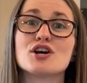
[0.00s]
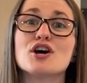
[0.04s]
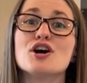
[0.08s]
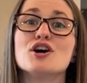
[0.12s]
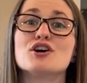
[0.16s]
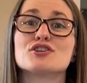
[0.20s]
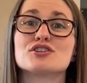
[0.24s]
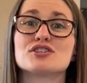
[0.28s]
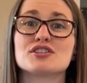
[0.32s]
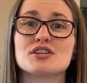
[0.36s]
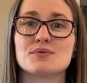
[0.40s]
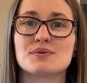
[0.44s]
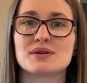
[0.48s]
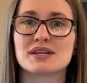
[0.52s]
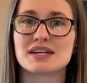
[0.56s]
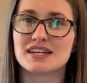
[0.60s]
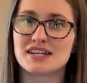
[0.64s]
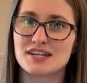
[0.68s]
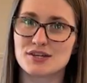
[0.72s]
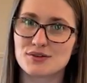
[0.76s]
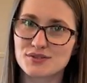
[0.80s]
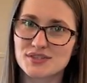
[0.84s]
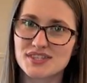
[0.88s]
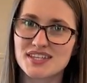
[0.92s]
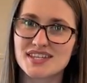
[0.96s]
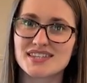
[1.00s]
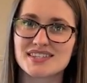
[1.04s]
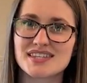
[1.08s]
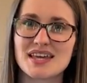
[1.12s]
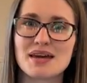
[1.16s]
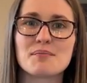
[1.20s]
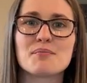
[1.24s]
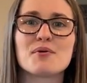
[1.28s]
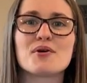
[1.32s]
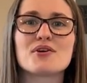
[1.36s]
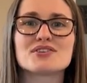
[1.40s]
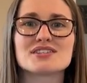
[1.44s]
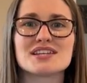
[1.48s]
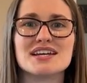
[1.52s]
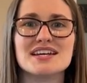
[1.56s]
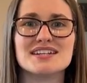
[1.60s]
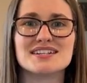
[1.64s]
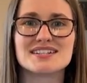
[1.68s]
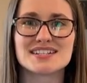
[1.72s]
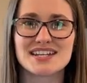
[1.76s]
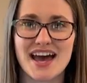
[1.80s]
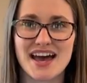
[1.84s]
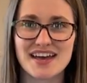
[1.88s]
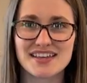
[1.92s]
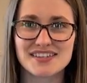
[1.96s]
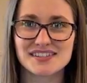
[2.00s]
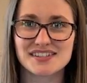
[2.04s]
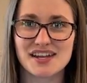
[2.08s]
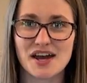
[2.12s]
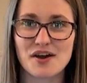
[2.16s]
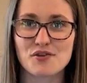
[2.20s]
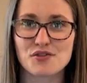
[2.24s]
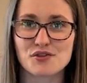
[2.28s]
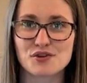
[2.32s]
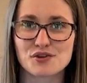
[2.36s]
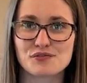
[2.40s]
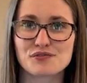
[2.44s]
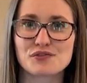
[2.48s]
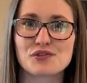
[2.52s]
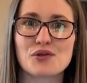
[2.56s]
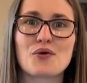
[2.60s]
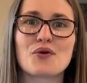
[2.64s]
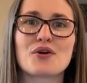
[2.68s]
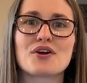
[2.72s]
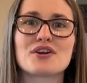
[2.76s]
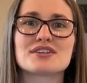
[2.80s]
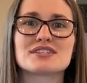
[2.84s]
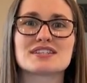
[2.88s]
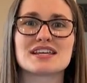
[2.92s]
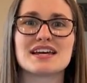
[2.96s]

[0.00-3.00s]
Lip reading: so that we can use these samples and test out their floors